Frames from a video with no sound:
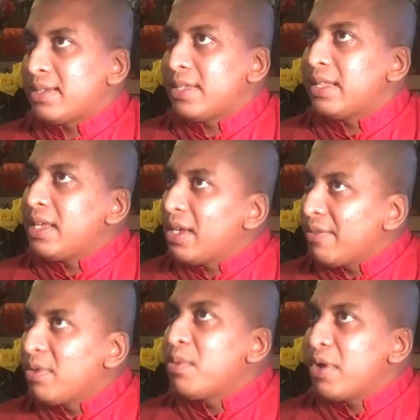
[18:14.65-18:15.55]
They think
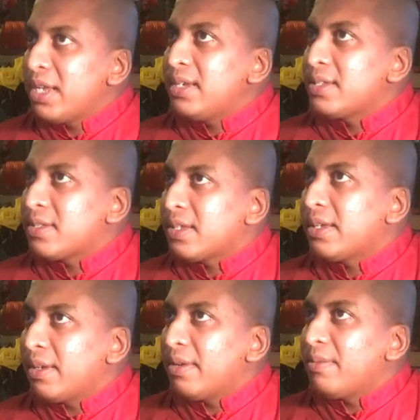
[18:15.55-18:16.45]
everybody is
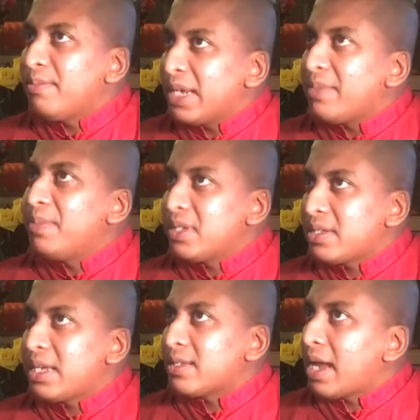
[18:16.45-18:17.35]
making
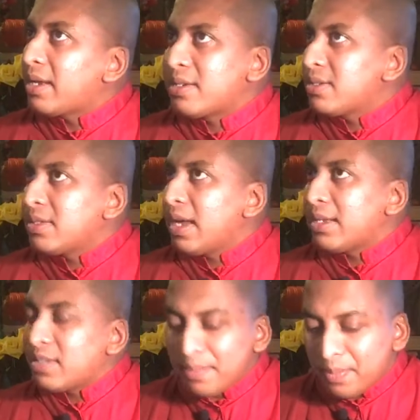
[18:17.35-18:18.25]
mistakes at
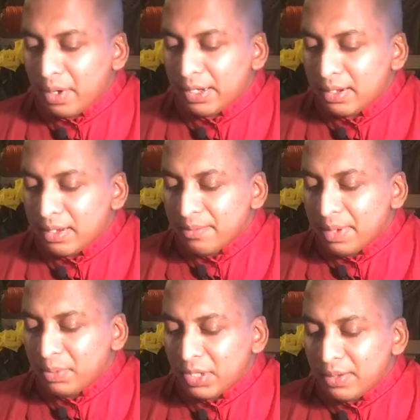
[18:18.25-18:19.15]
some point.
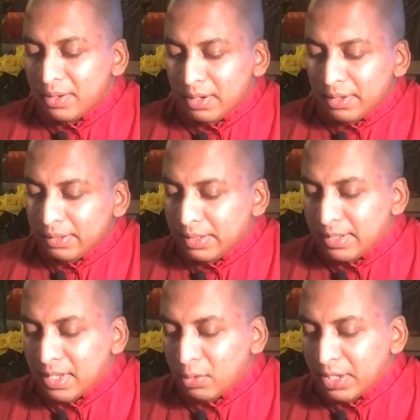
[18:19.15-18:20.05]
But this
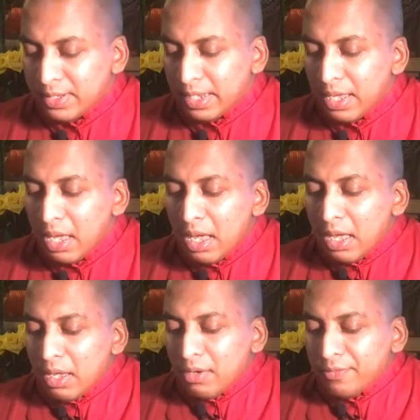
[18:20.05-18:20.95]
is how they say,
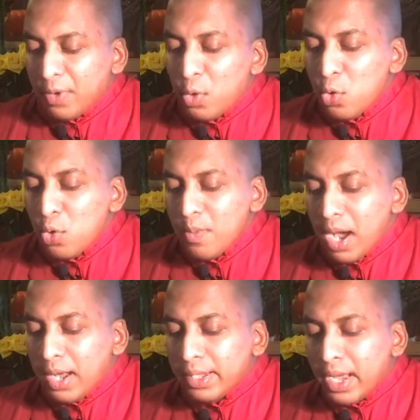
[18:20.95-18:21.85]
for whom
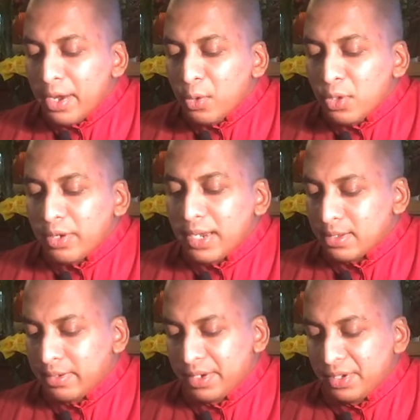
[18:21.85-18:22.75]
are there no
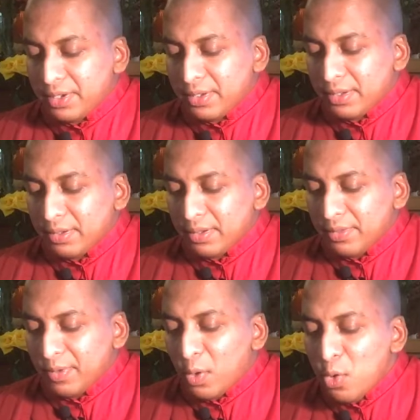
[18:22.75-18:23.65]
transgressions?
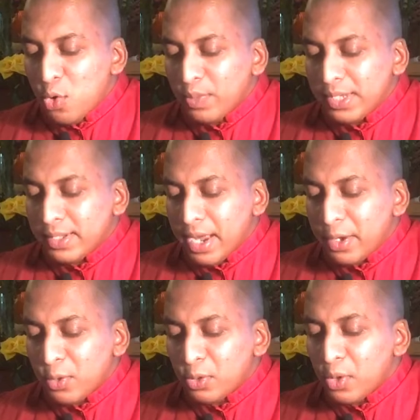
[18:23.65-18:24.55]
For whom is there
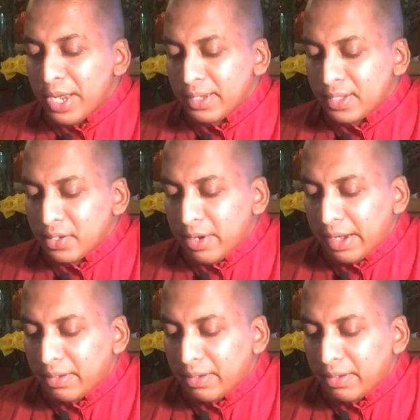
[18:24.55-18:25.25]
no going astray?